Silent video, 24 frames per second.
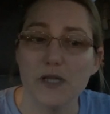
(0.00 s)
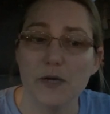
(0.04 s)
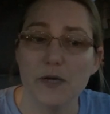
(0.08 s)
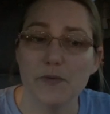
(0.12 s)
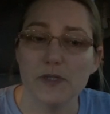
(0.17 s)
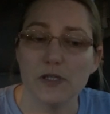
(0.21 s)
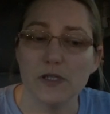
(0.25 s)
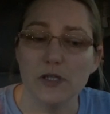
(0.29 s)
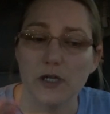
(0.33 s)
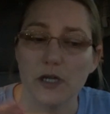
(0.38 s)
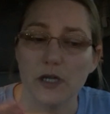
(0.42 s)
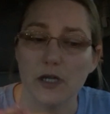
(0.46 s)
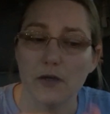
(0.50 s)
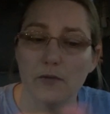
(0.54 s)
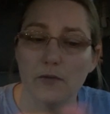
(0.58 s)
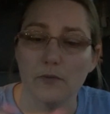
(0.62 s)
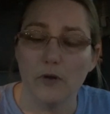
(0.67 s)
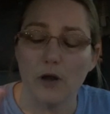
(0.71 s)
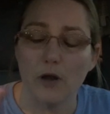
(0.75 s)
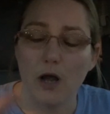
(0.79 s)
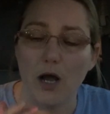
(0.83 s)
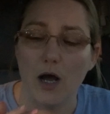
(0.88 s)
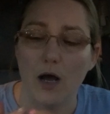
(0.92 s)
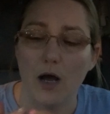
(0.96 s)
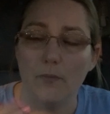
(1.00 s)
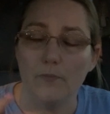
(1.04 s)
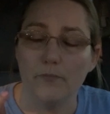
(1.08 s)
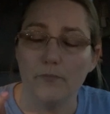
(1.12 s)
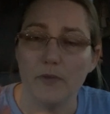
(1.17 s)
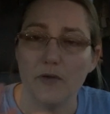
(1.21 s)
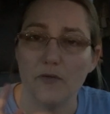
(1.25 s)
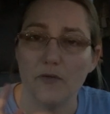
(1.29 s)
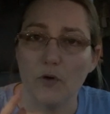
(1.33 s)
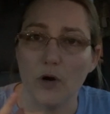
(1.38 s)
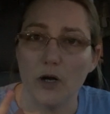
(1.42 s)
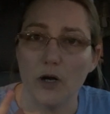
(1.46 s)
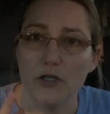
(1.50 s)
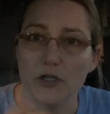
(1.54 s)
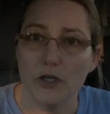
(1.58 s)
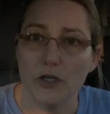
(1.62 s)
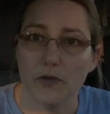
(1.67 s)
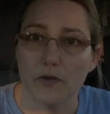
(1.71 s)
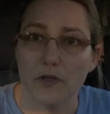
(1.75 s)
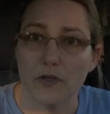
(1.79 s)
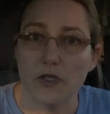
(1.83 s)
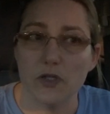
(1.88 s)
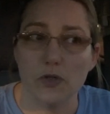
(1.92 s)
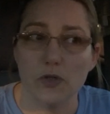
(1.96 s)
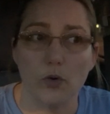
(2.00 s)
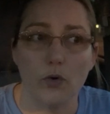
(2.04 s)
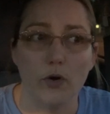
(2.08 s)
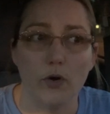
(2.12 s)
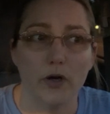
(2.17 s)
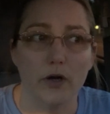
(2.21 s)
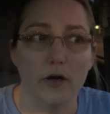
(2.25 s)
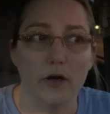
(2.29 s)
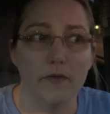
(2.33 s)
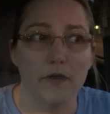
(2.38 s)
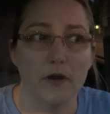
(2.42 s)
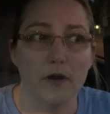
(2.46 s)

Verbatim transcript: I was looking, um, before I took this order,